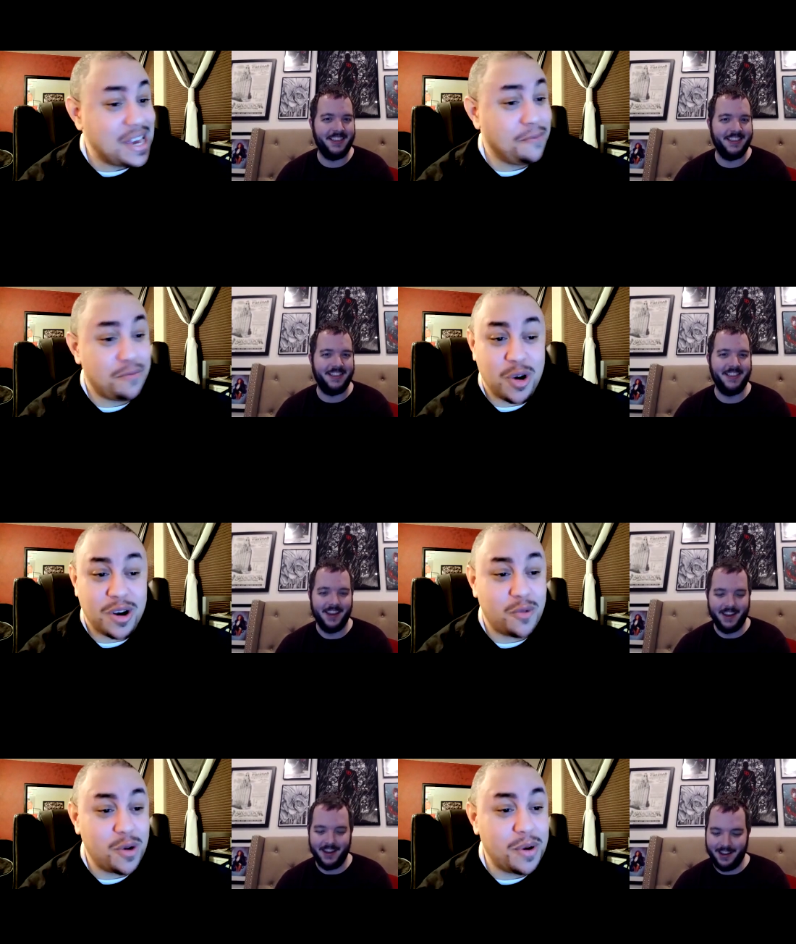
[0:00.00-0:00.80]
Speaker 1: Yep,
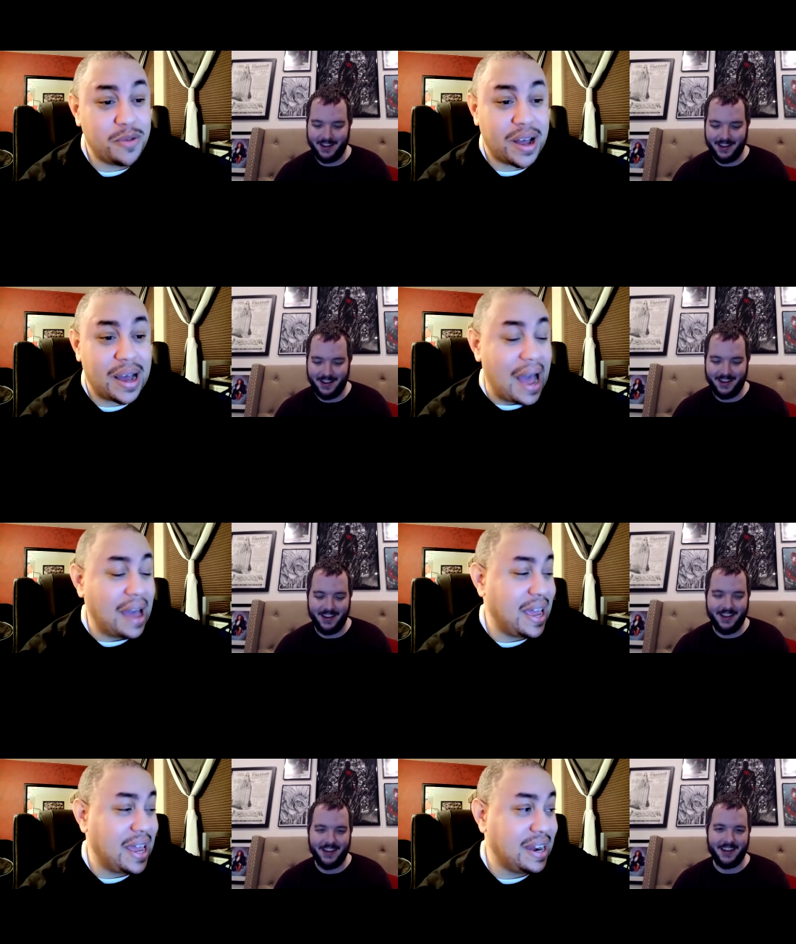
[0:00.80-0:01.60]
we're moving on.
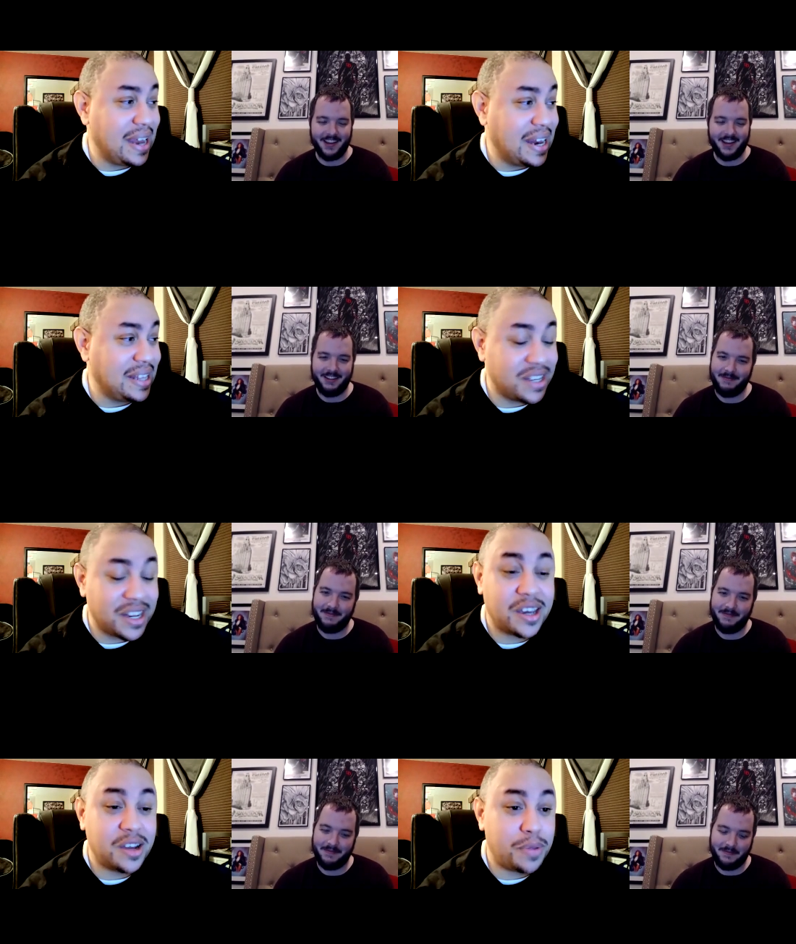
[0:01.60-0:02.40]
And it's in a
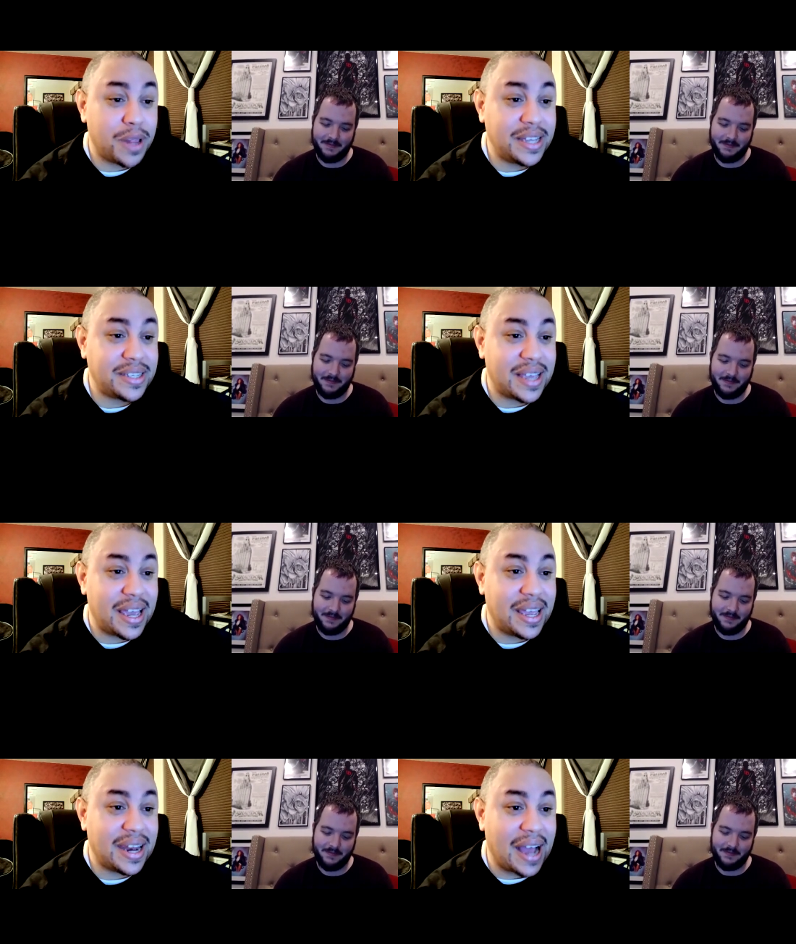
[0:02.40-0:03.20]
good place,
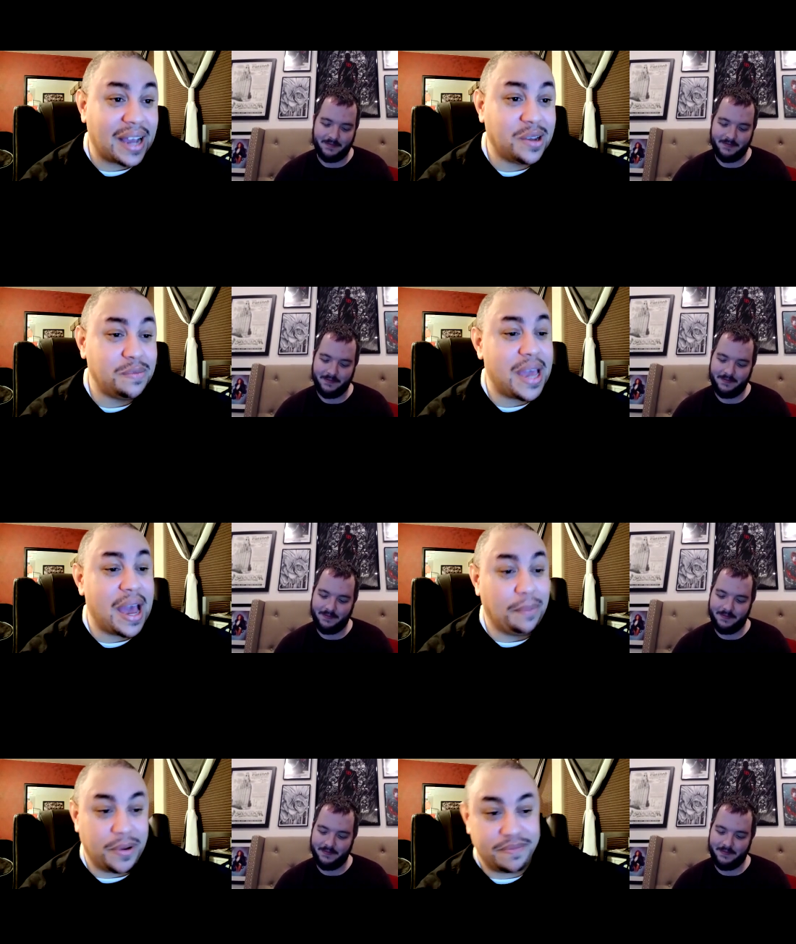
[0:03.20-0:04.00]
and I couldn't be
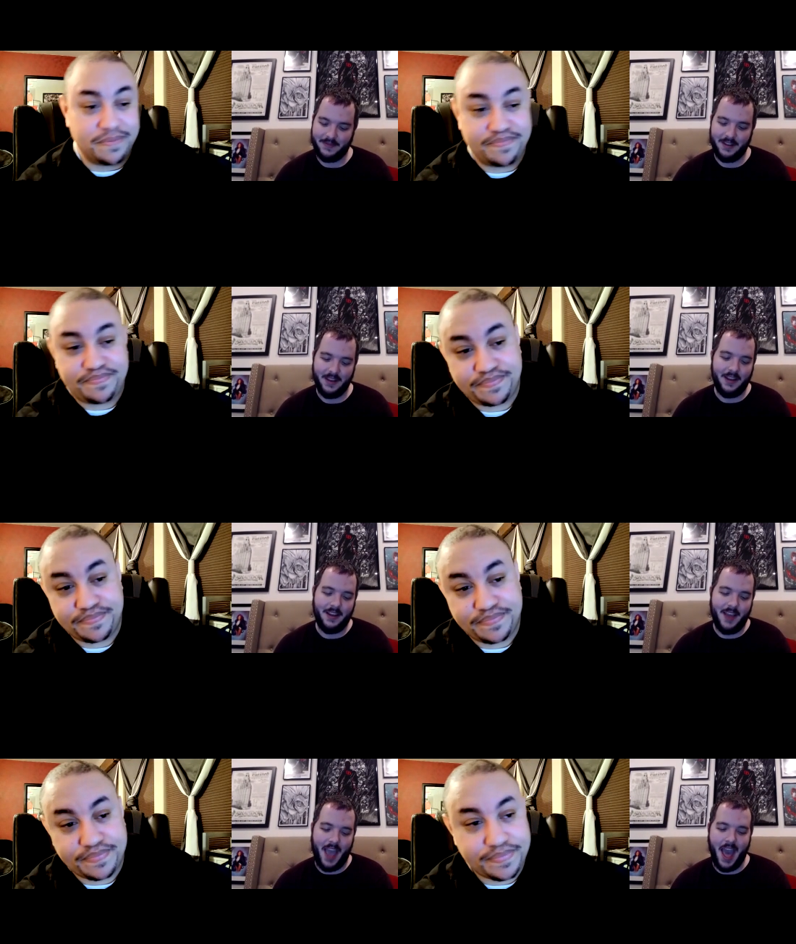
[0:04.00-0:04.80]
happier.
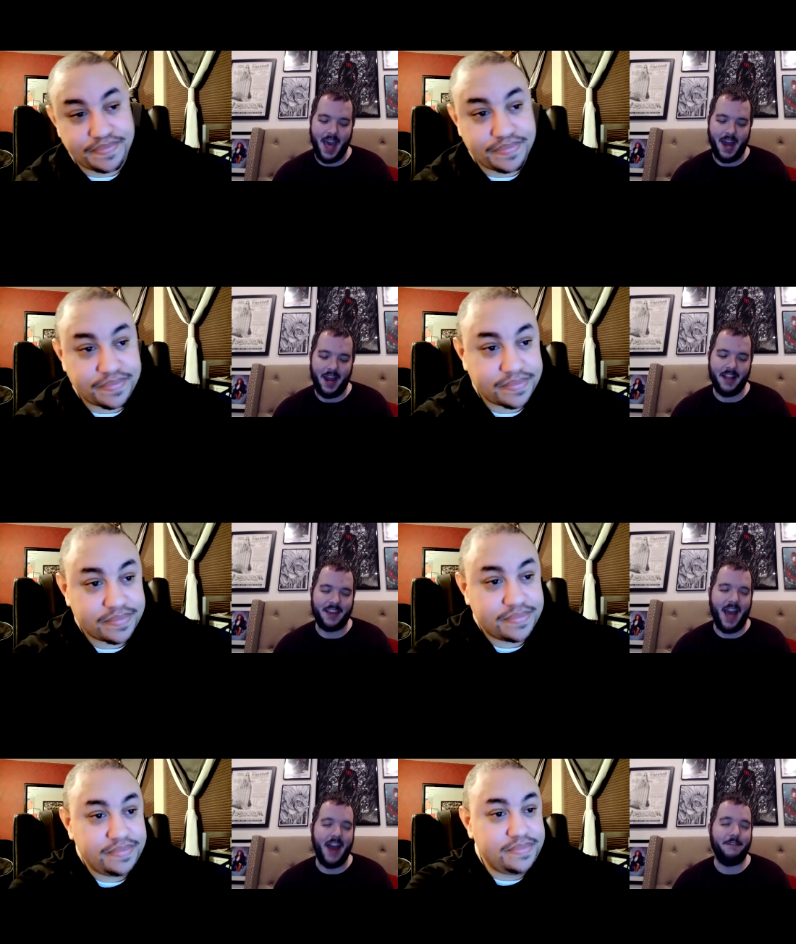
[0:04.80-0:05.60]
Speaker 2: And it's
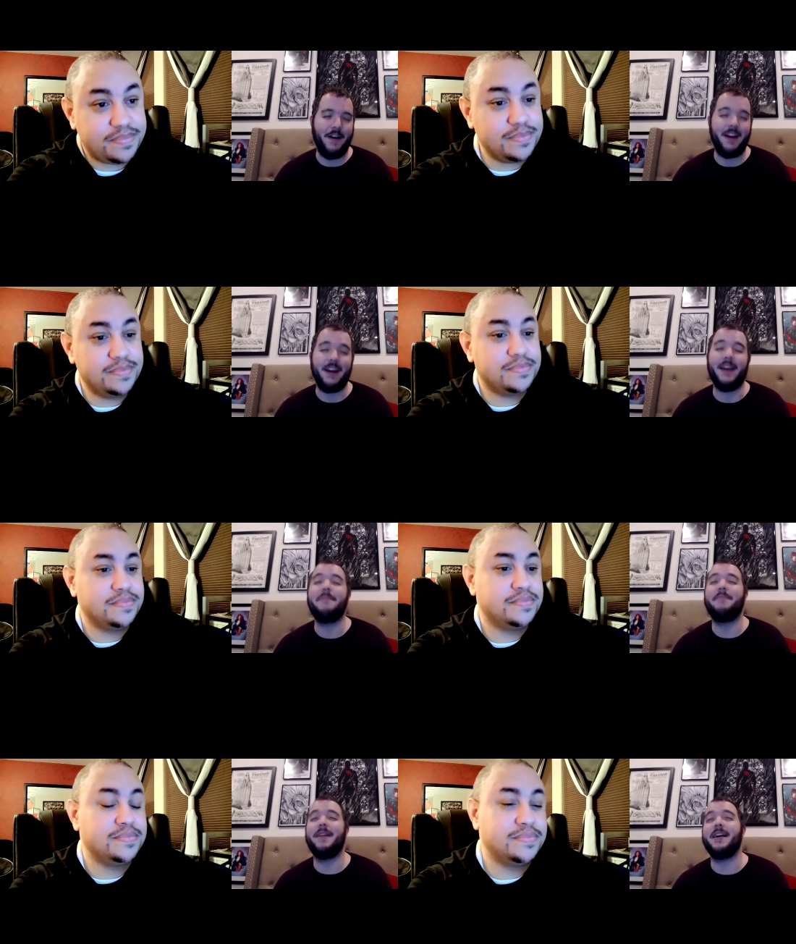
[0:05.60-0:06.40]
kind of funny
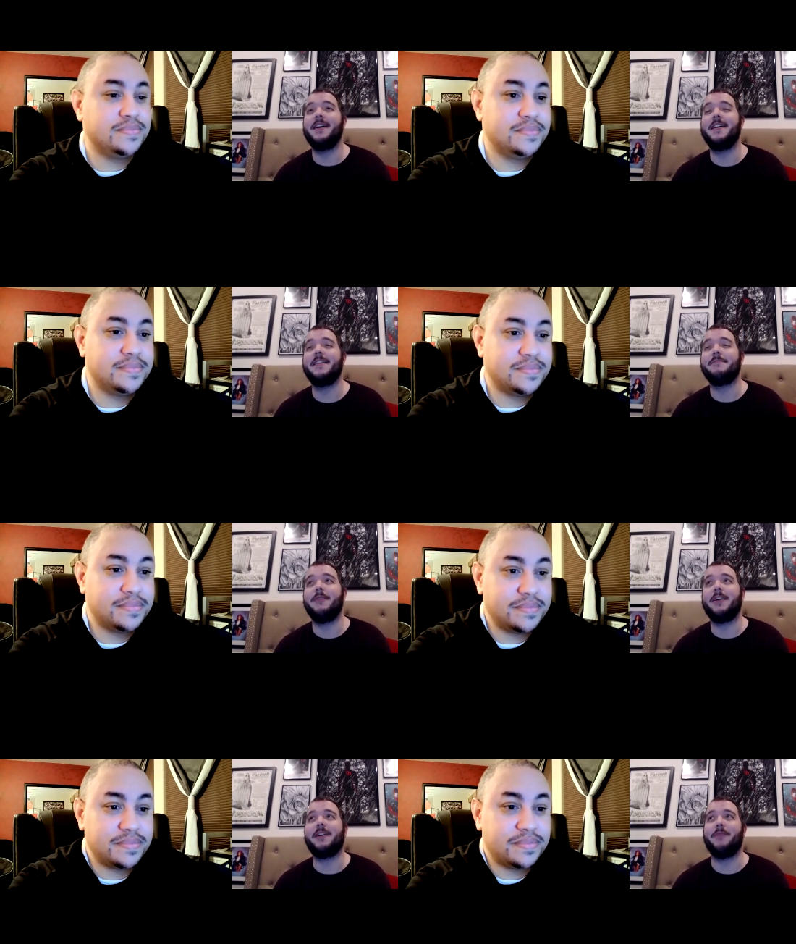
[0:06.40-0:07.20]
because
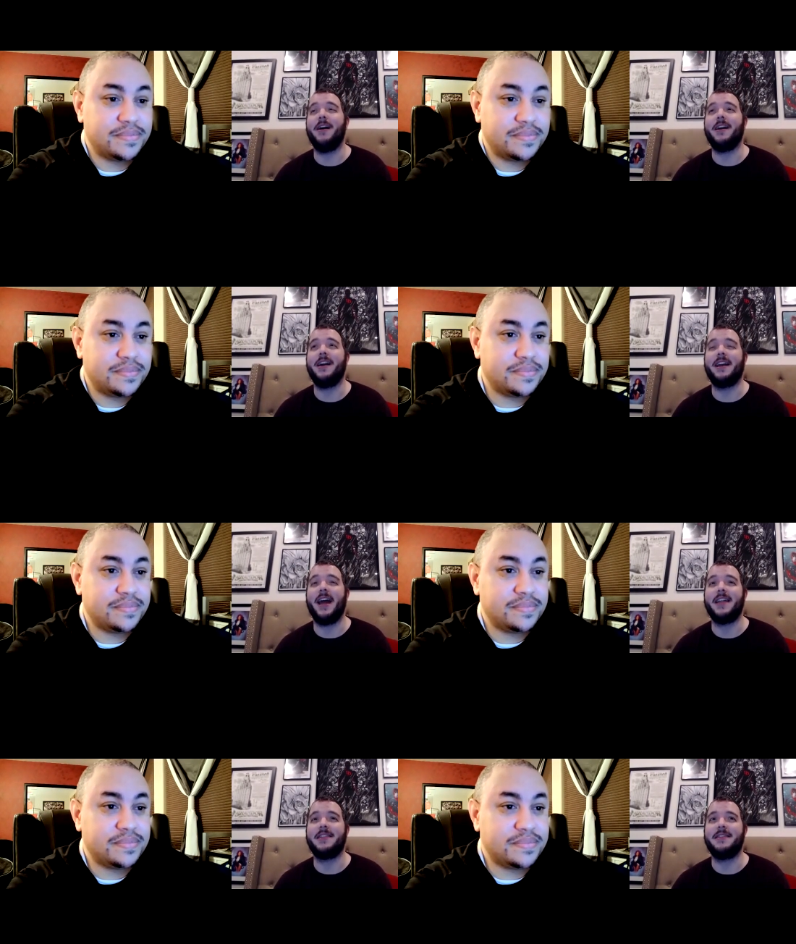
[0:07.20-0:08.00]
we're probably going to
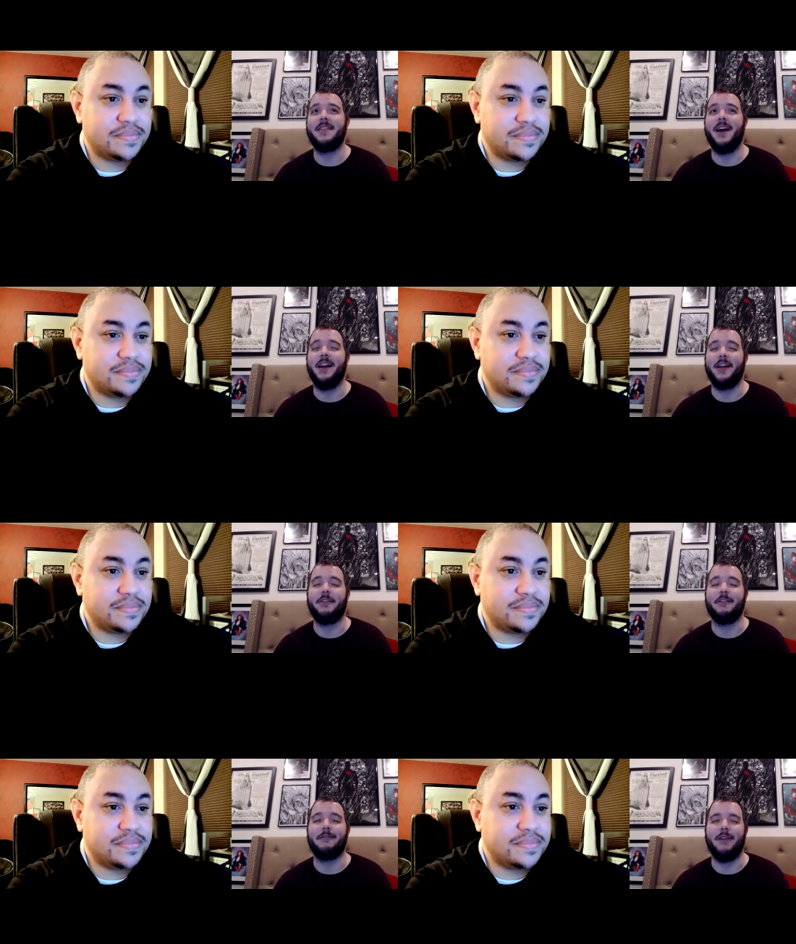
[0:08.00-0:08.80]
get
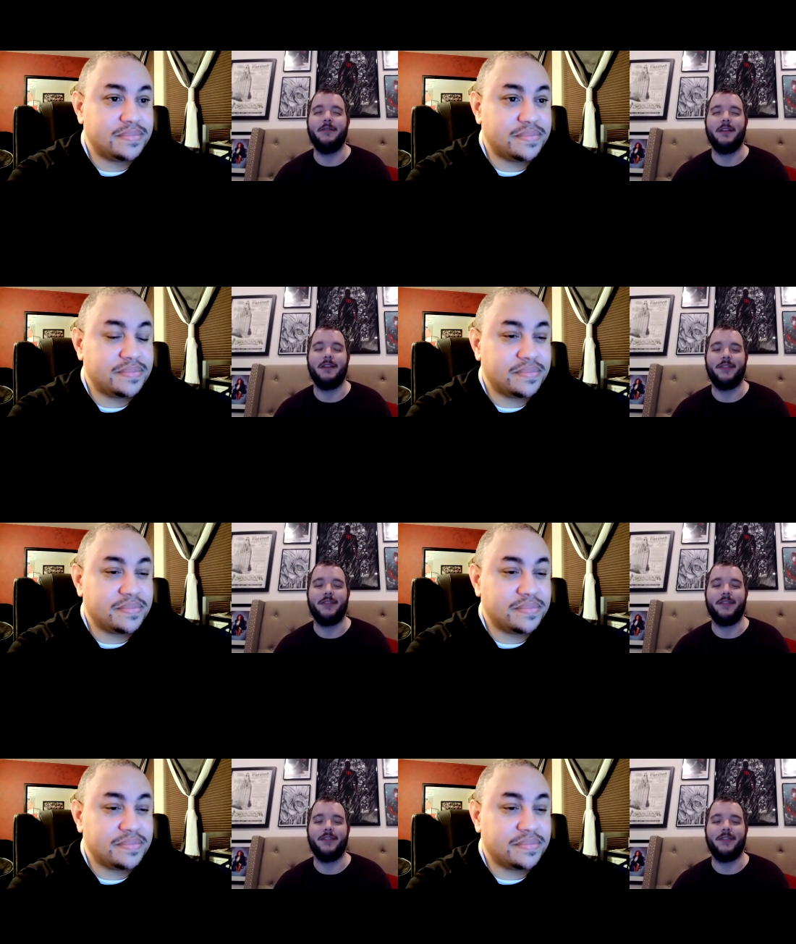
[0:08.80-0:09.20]
another equivalent of